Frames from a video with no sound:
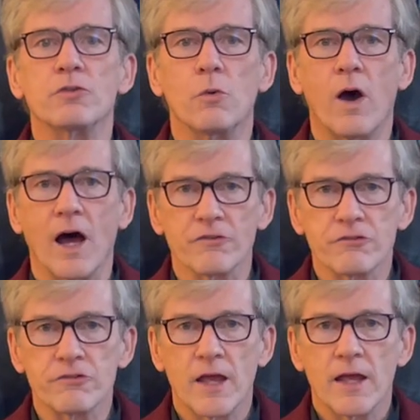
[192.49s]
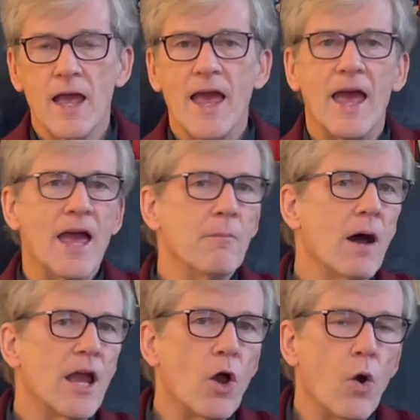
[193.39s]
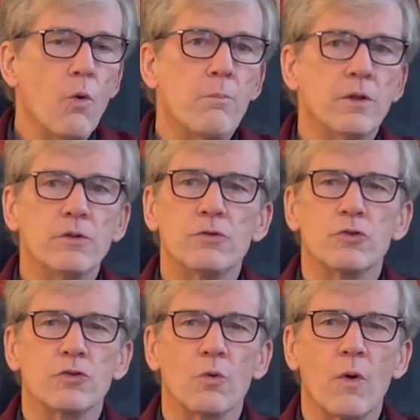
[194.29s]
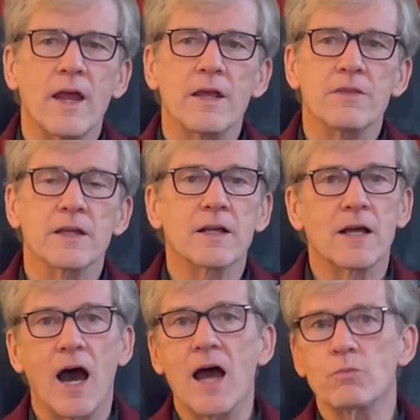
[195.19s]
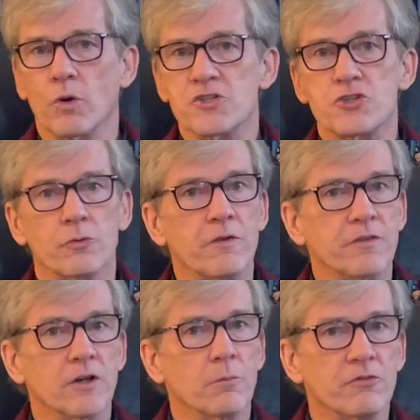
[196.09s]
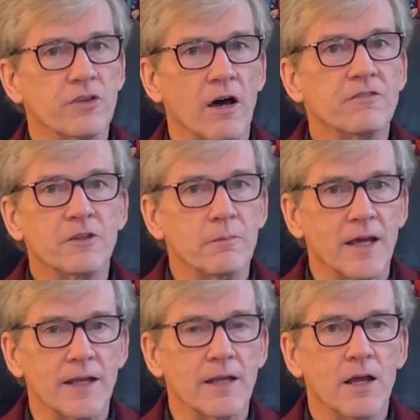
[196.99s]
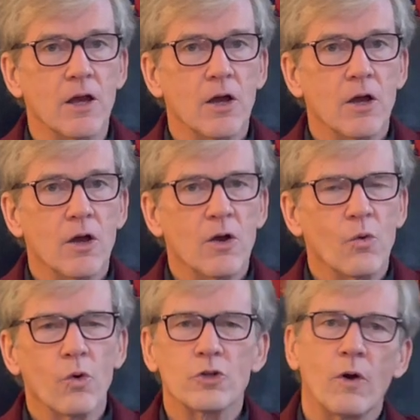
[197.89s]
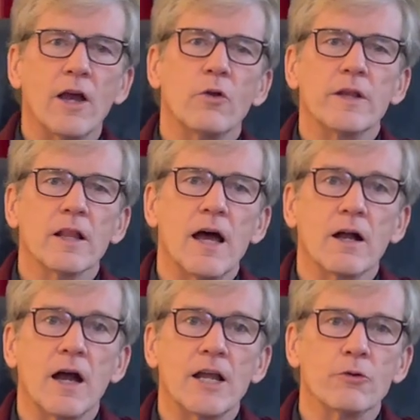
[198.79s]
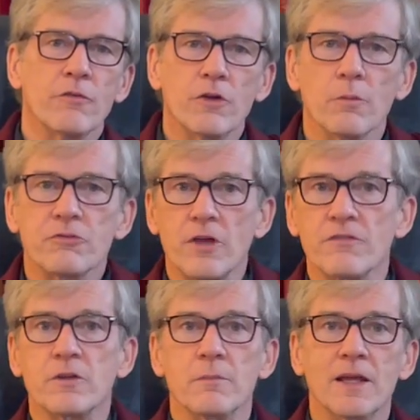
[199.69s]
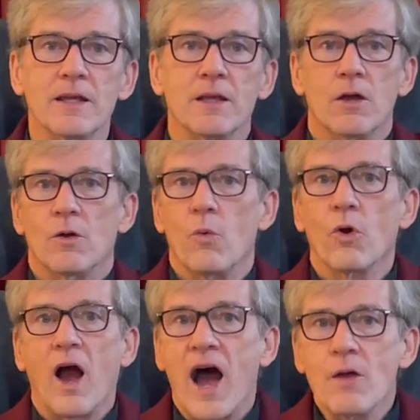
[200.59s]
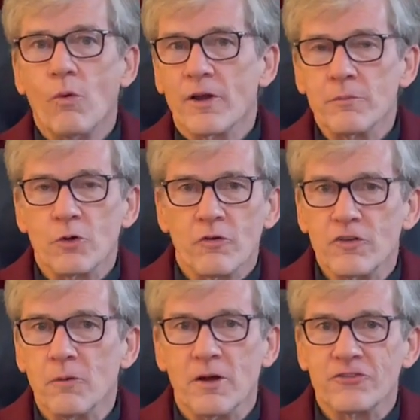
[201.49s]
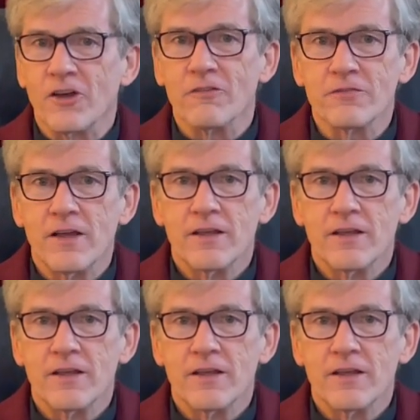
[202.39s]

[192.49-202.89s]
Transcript: to us. Am I open to the way that God wants to reveal himself to me? Or do I only allow God to reveal himself to me where I want him to reveal himself